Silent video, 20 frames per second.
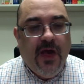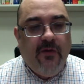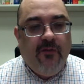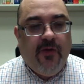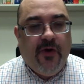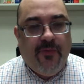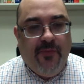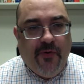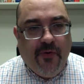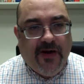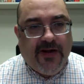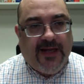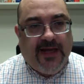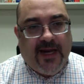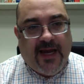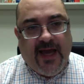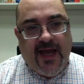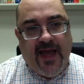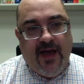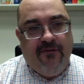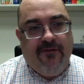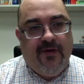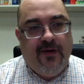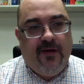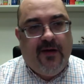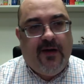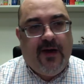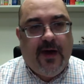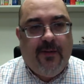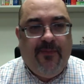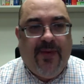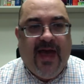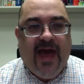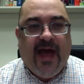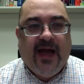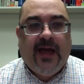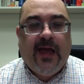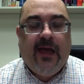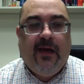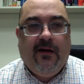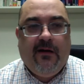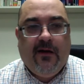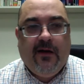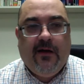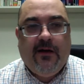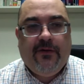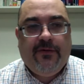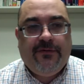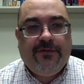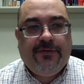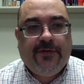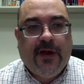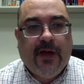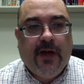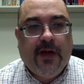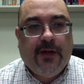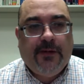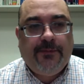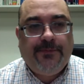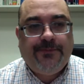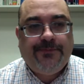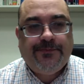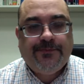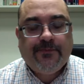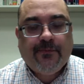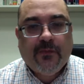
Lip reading: More importantly, and I have a packet of, on